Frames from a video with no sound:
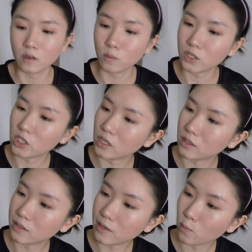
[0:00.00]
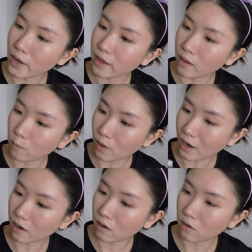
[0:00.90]
which is the Wet n
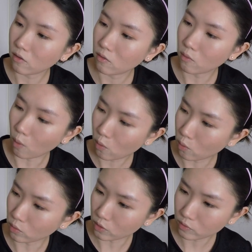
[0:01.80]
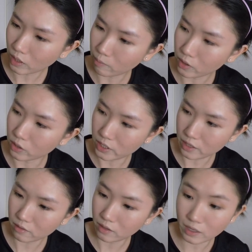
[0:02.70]
Wild. Oh, no number on it.